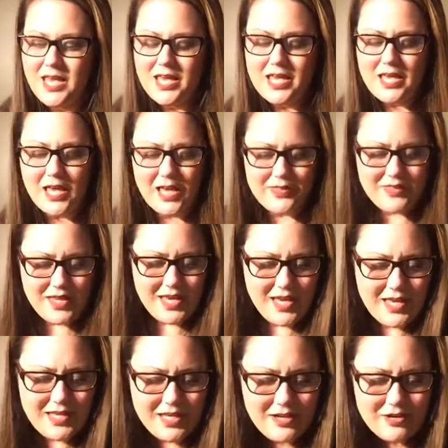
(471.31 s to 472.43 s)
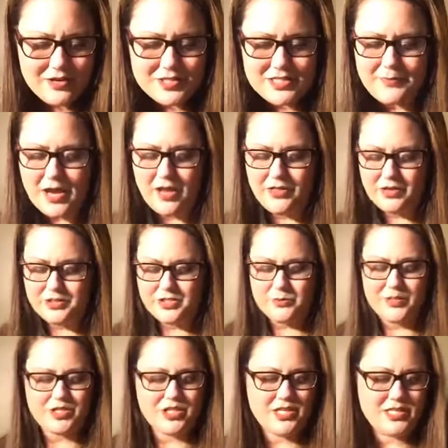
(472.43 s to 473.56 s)
And then here are some other
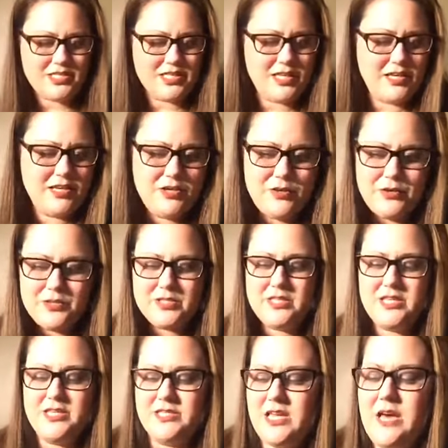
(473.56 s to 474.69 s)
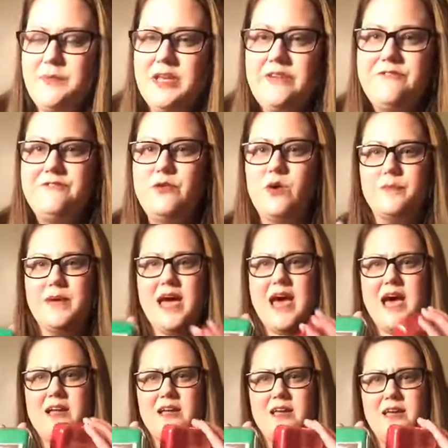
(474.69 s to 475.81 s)
switches that I use. These come in a
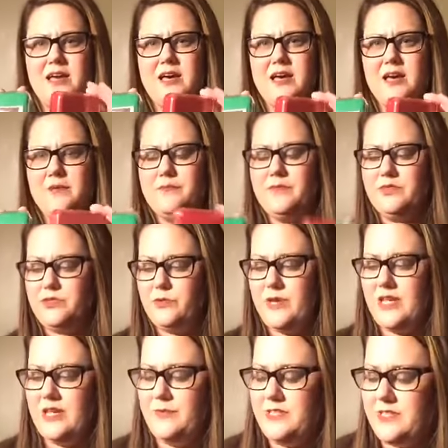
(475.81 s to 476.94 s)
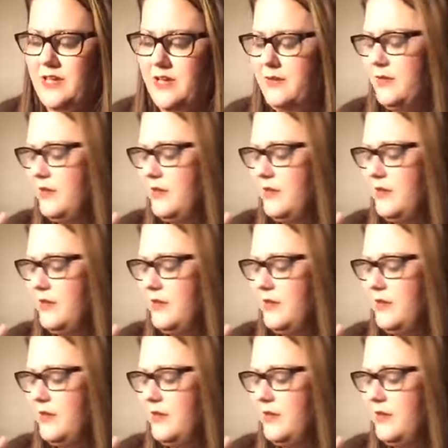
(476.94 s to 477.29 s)
4-pack through Amazon.